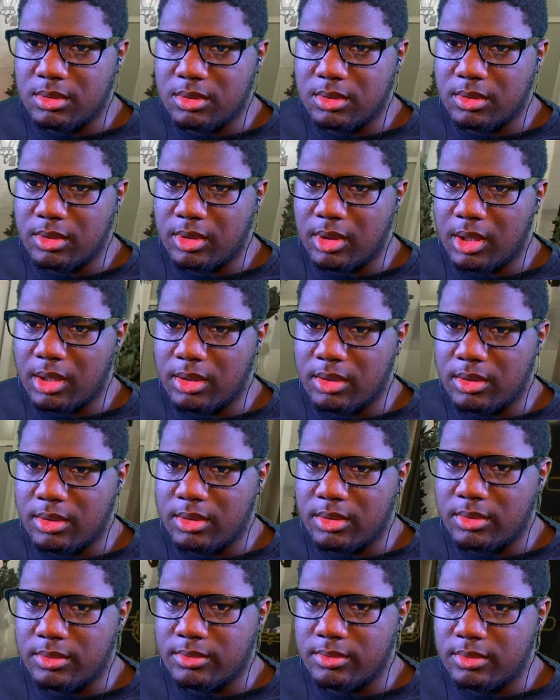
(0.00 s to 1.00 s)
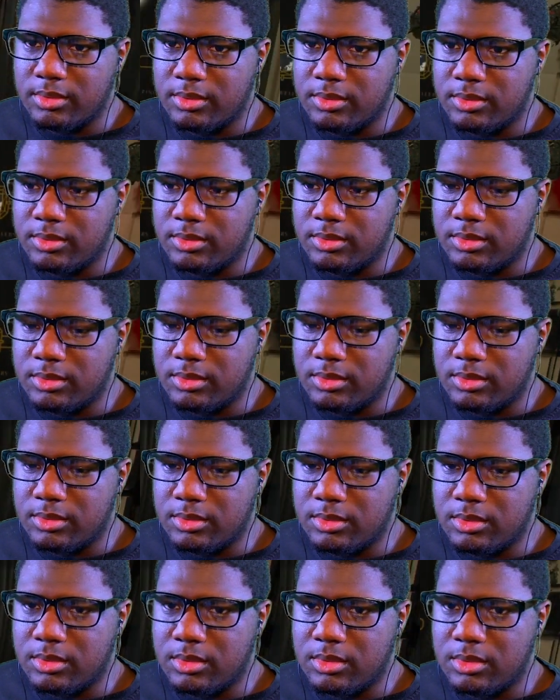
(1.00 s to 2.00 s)
Okay. Copy, they're en route.
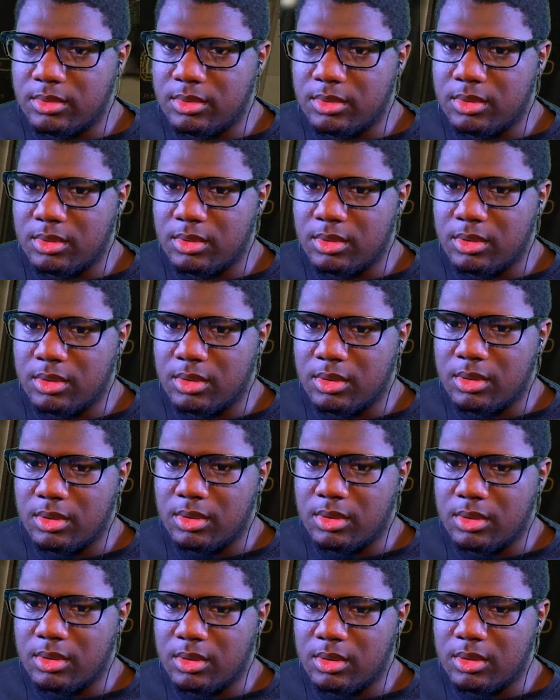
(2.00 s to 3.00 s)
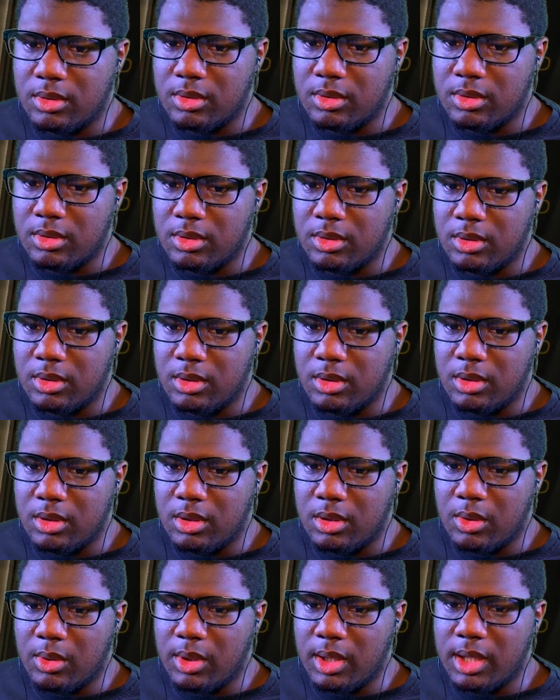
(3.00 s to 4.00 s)
Portola Drive.
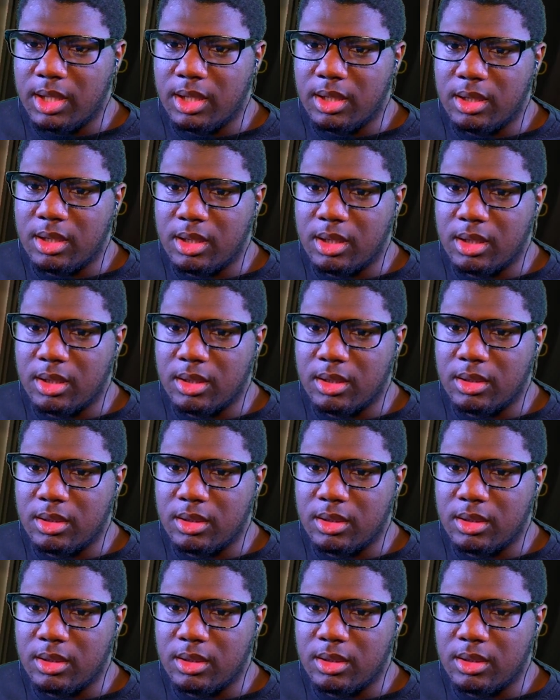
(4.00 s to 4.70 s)
Go ahead and, uh,